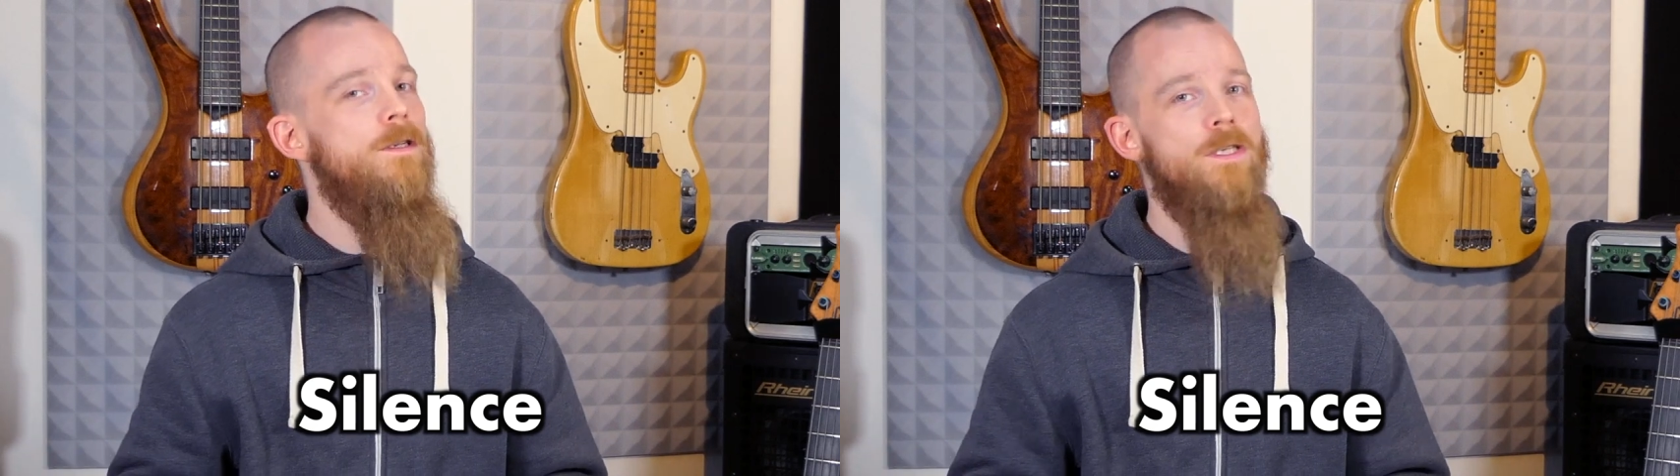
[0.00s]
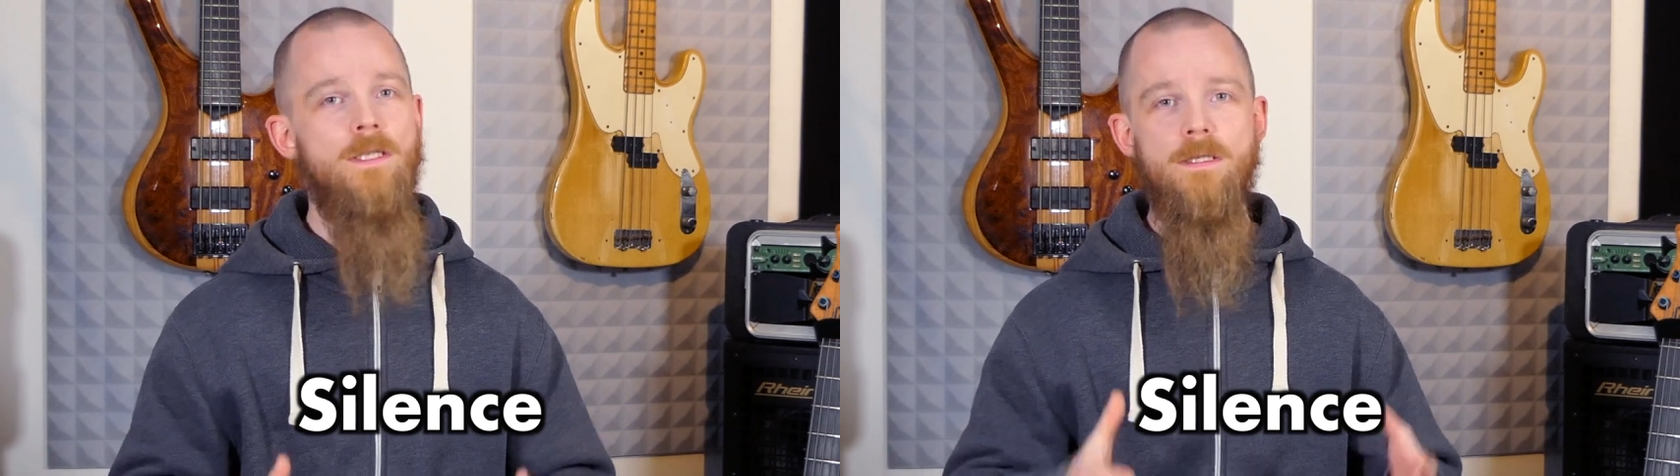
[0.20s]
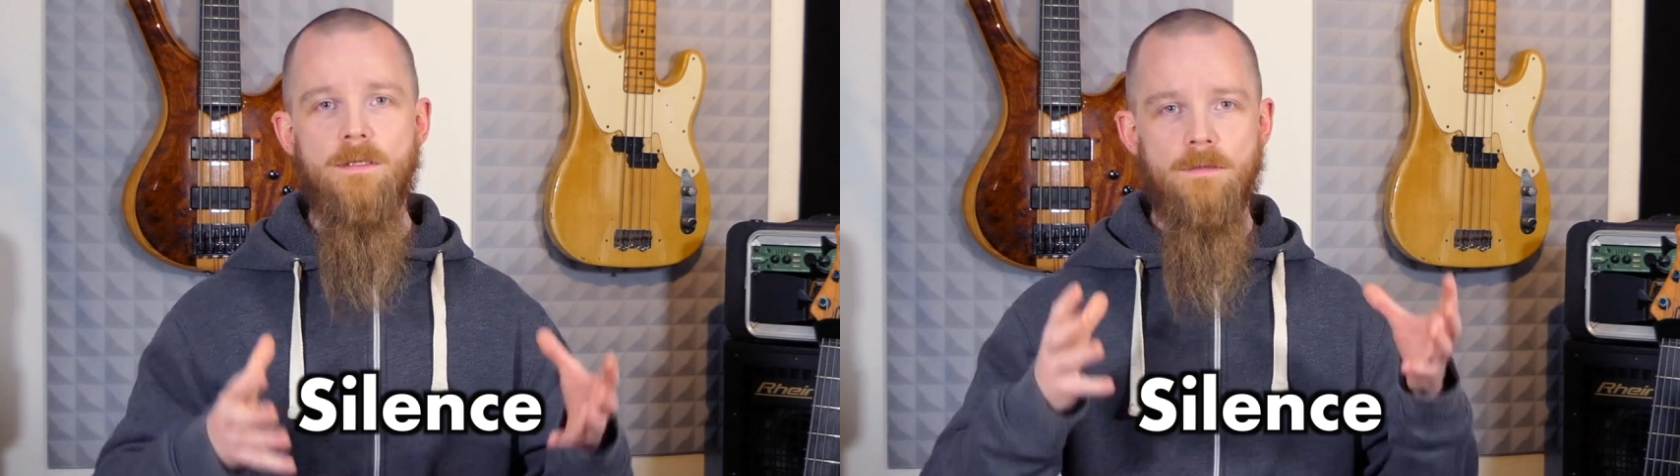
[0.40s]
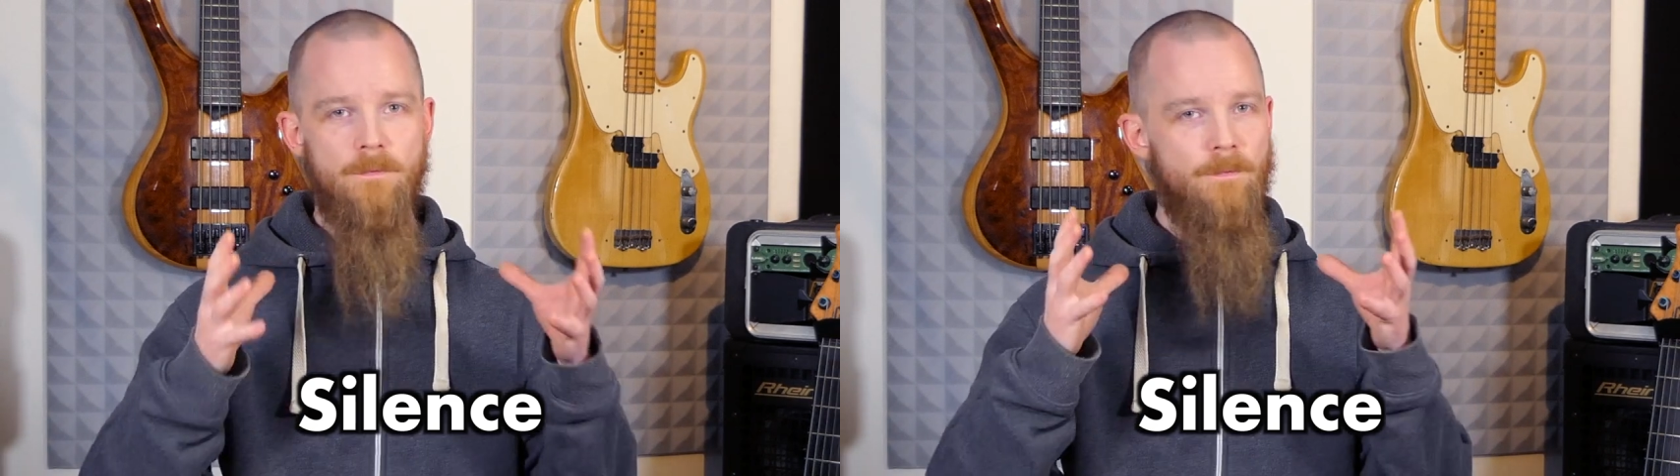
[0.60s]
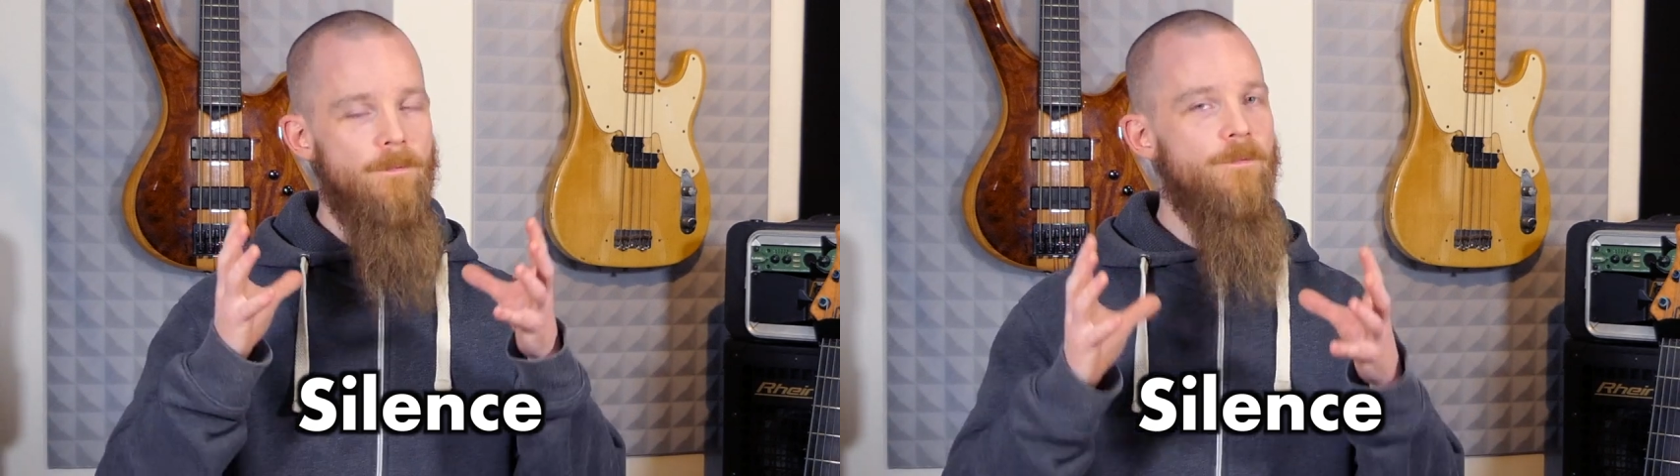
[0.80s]
Just
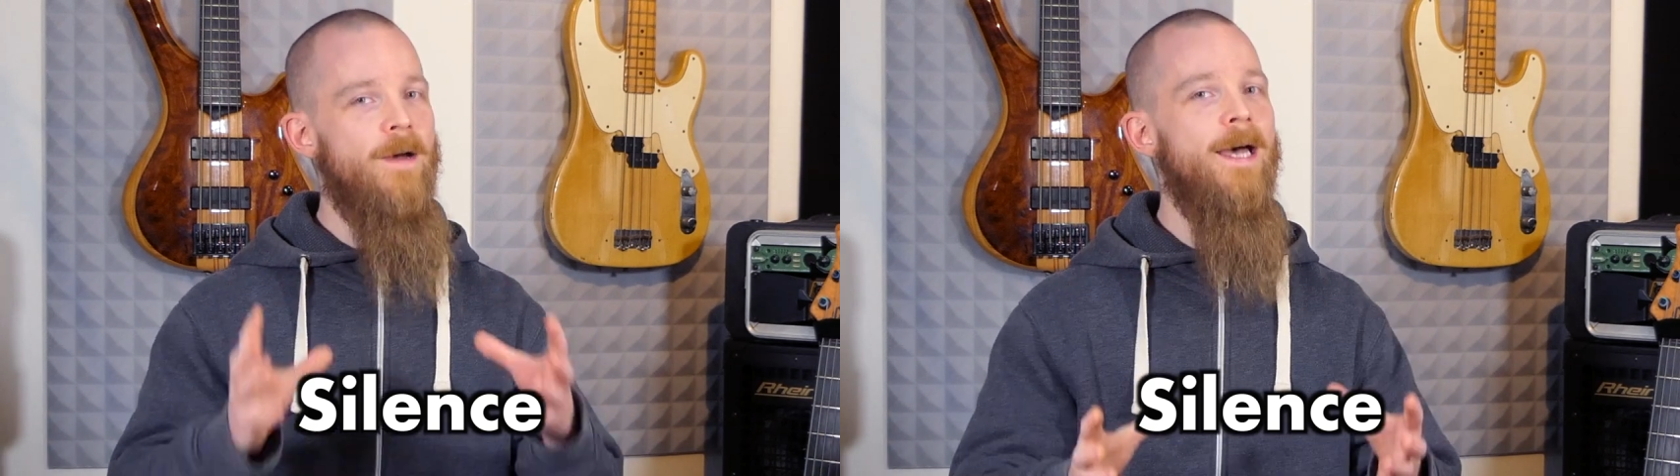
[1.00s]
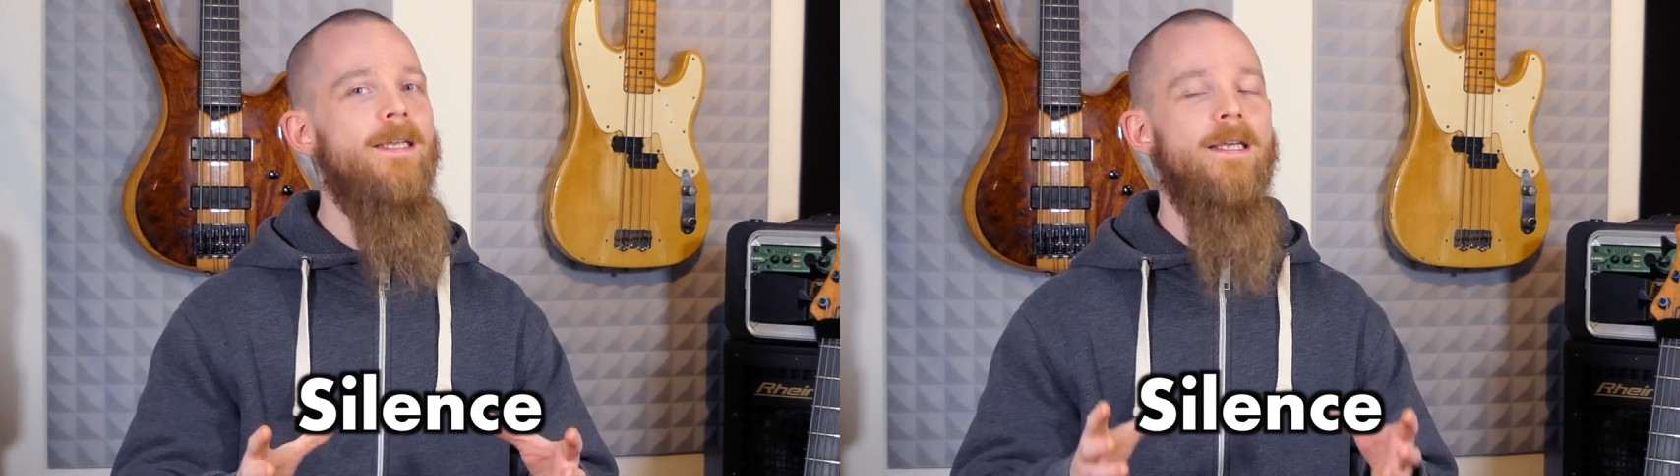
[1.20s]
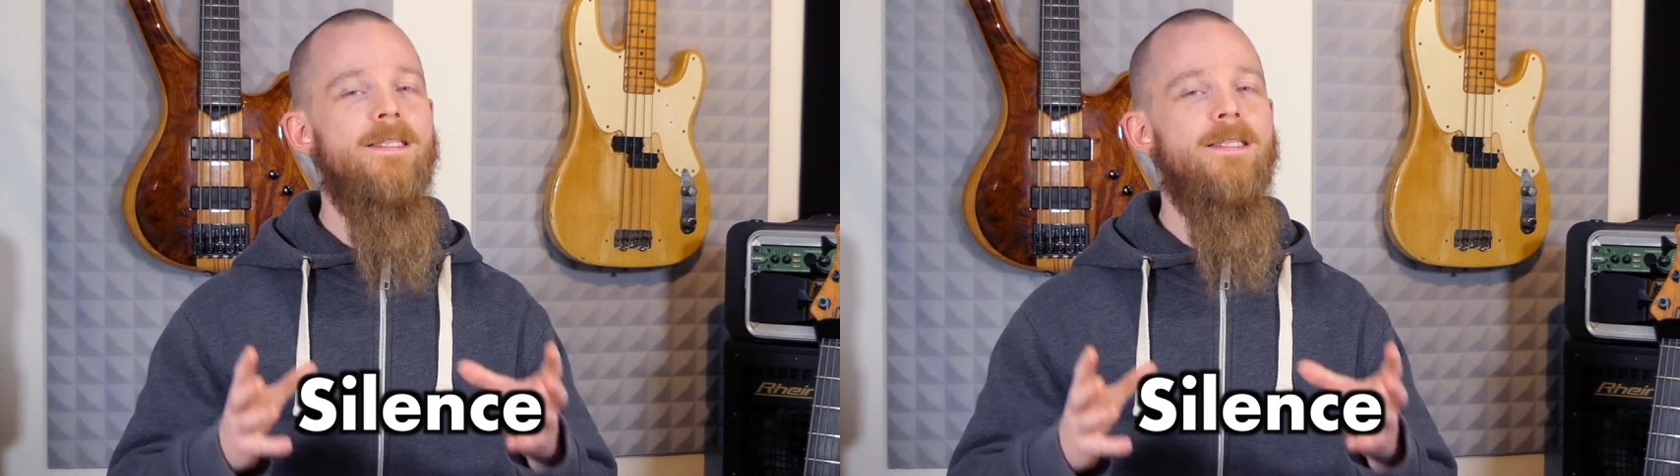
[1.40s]
find